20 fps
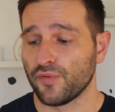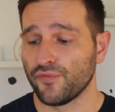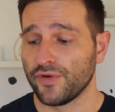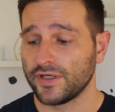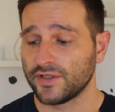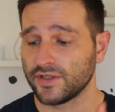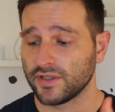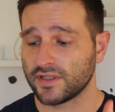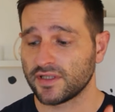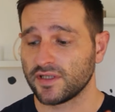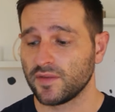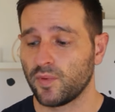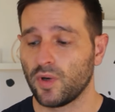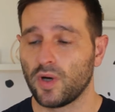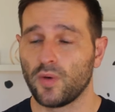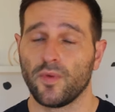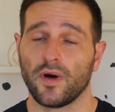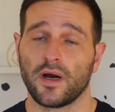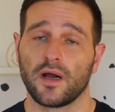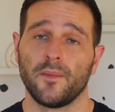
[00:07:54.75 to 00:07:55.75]
reaches to the
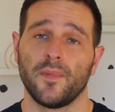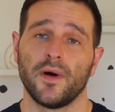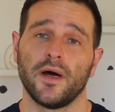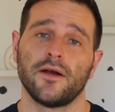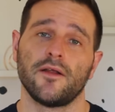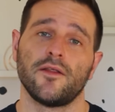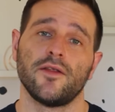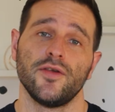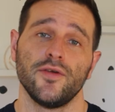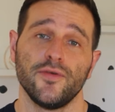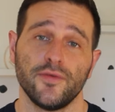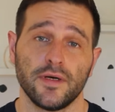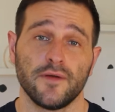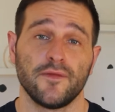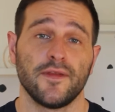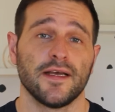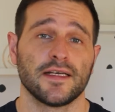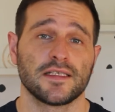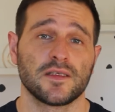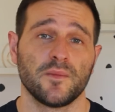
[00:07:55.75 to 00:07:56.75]
point where I can buy another unit of
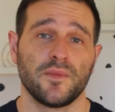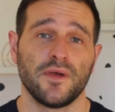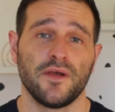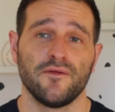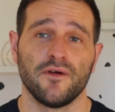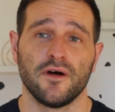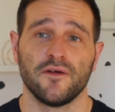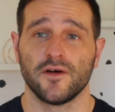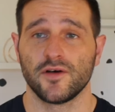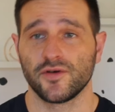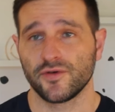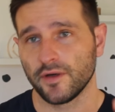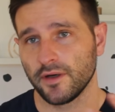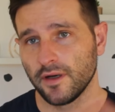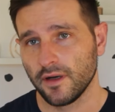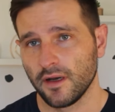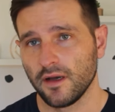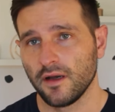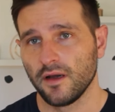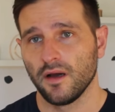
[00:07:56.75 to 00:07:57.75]
the S&P 500,
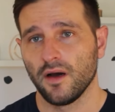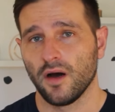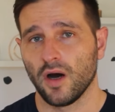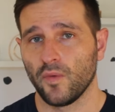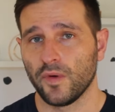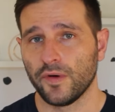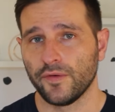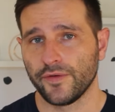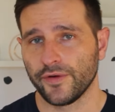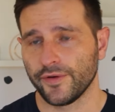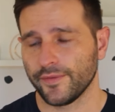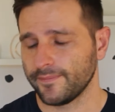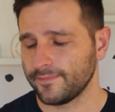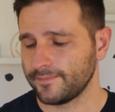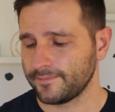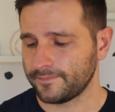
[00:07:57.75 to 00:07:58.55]
I will do.